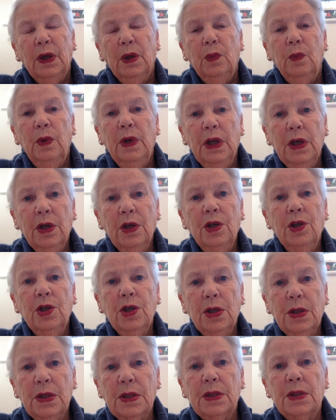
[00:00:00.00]
we can
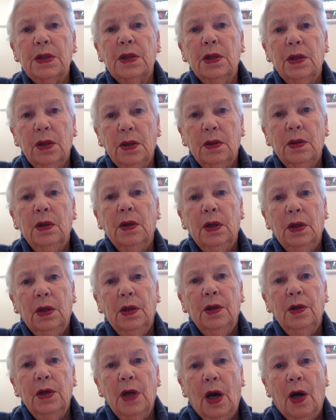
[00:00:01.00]
just
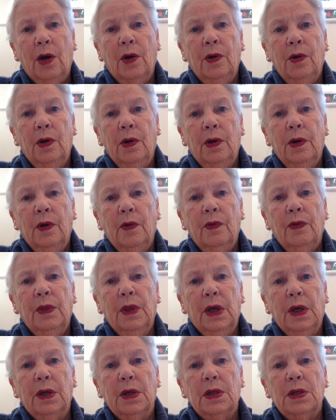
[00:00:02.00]
know
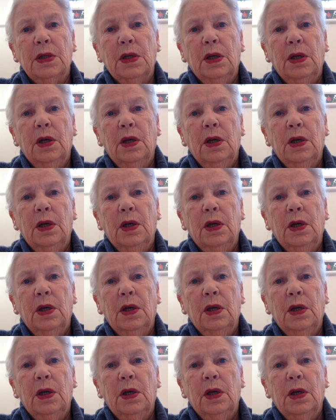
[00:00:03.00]
that